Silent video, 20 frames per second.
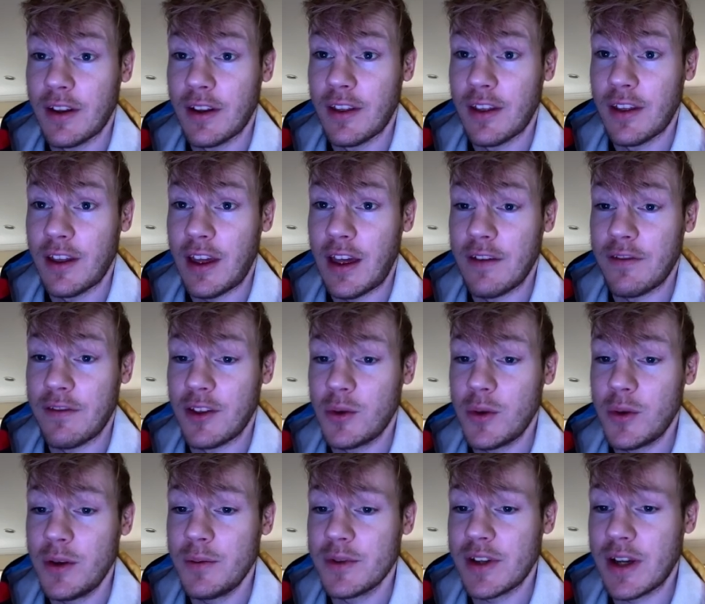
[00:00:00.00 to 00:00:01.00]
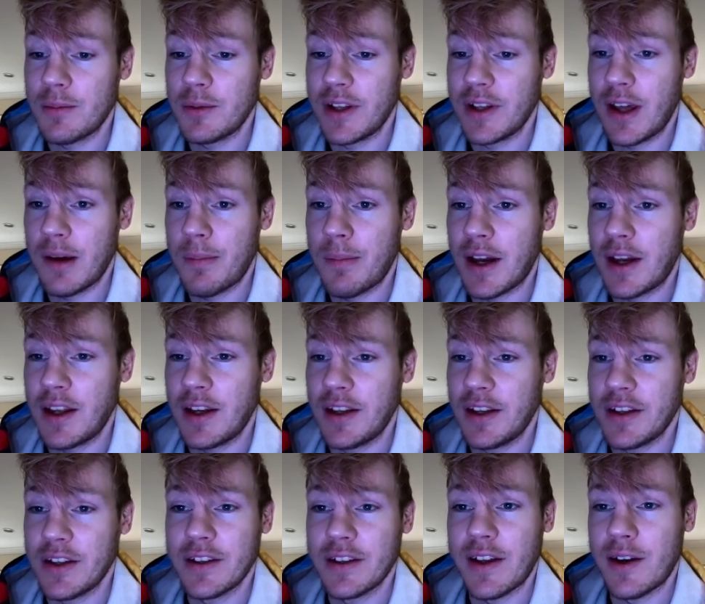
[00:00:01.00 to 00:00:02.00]
If the queen was able to get back in
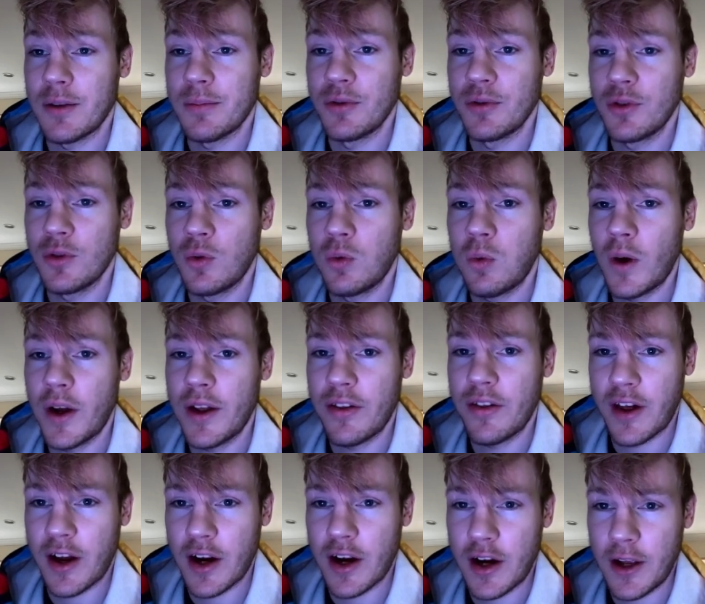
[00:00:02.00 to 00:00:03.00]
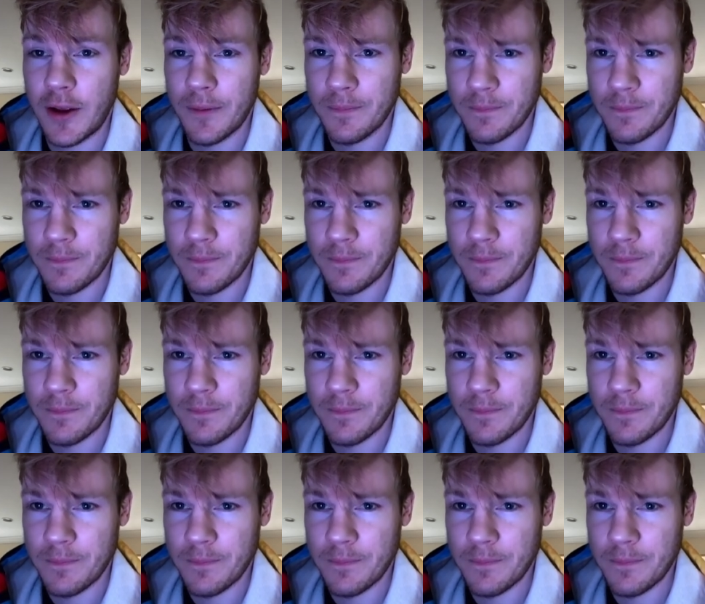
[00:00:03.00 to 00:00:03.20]
here, that would be quite scary.